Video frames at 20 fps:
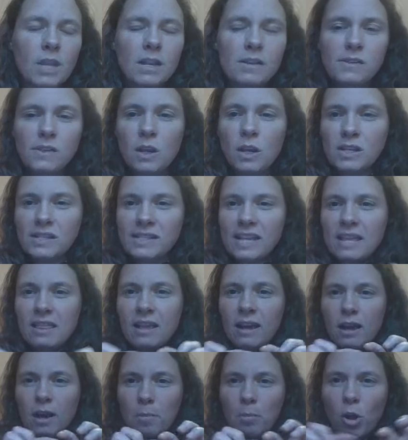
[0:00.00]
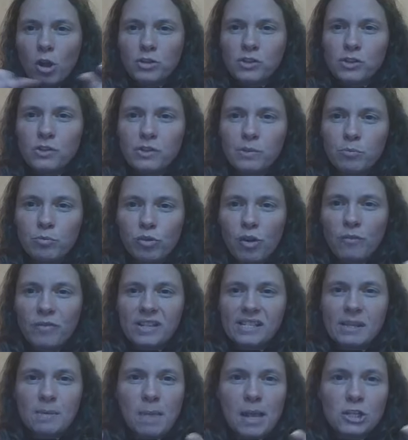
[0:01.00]
So you see that apostles and
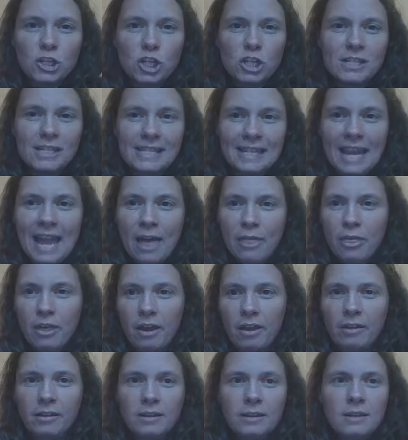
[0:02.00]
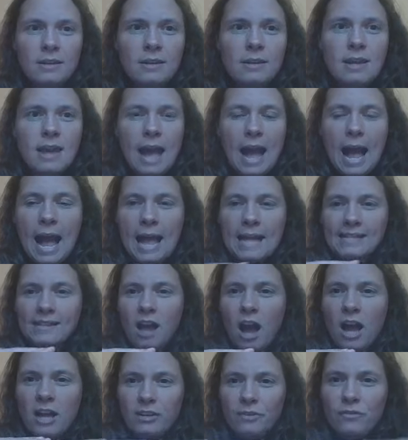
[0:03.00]
prophets are mentioned together as
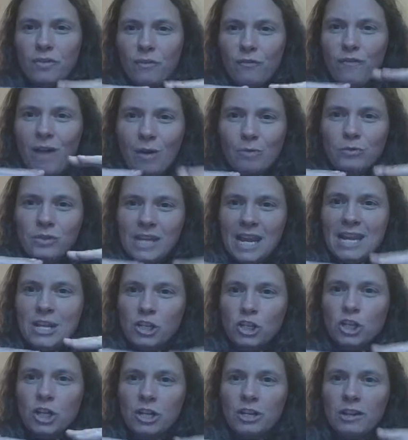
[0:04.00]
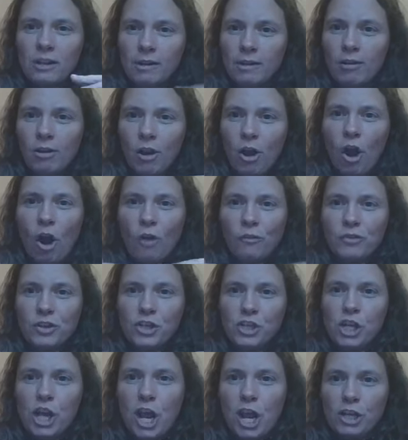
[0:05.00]
kind of the foundation of the
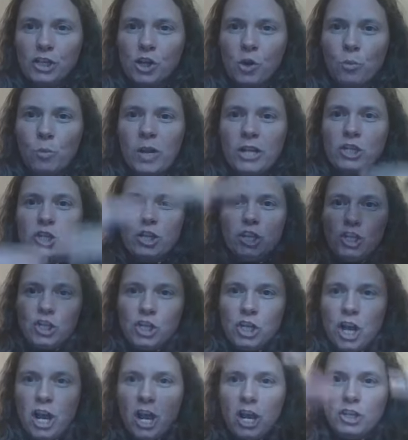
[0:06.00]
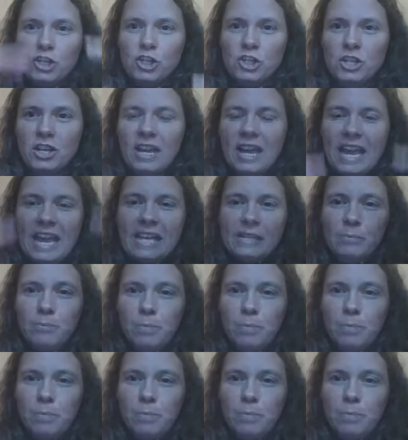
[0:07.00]
church on which the church is